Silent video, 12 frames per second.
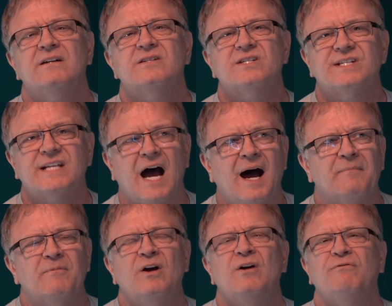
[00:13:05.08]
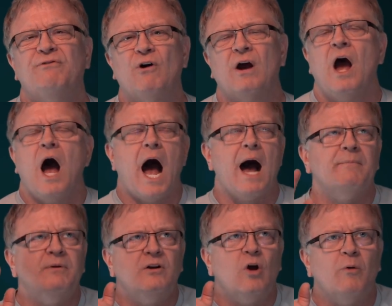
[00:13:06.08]
Stop.
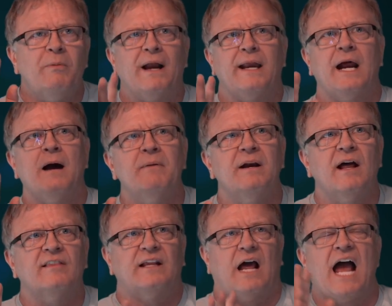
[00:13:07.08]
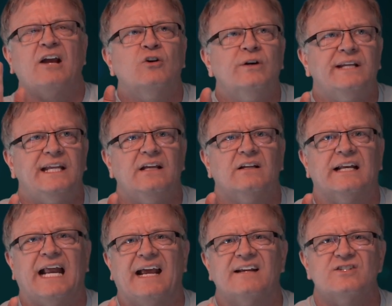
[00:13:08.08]
I'm a nobody. I'm a nothing. I couldn't heal
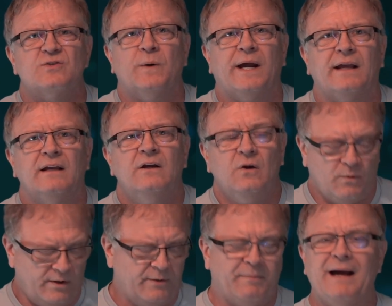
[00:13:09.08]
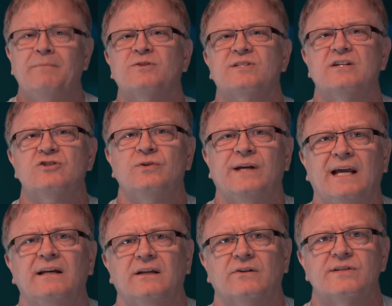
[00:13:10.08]
an ant's wing. Well, the Bible says you
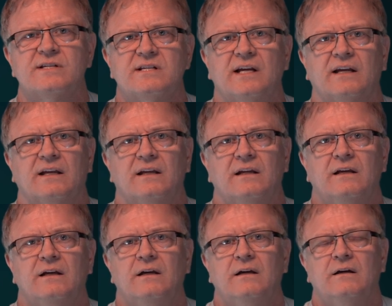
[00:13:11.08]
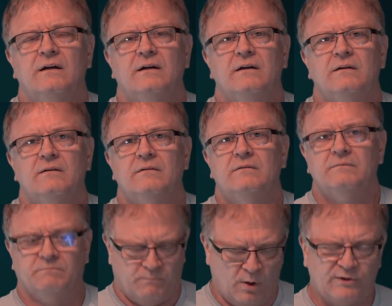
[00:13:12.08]
can heal the sick.
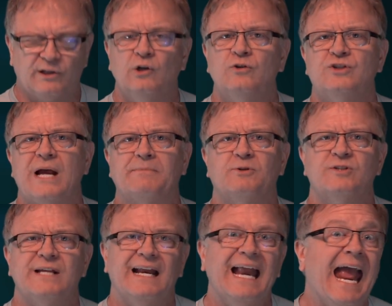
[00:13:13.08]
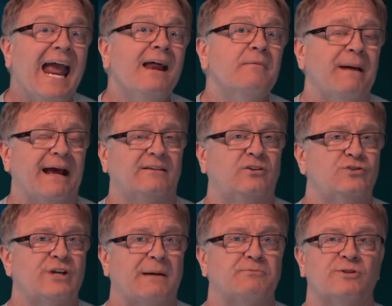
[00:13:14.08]
Both Luke chapter 10 and Matthew
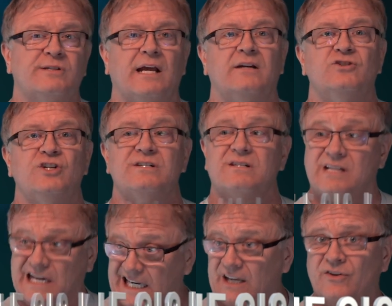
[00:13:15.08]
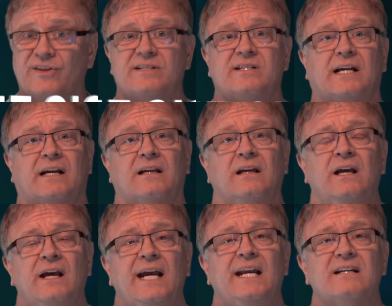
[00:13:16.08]
chapter 10, Jesus said, heal the sick.
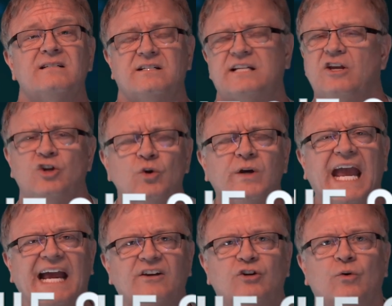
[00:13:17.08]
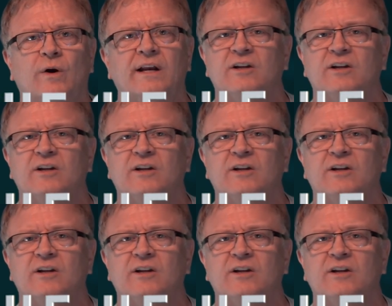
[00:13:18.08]
He doesn't say, you can't do it.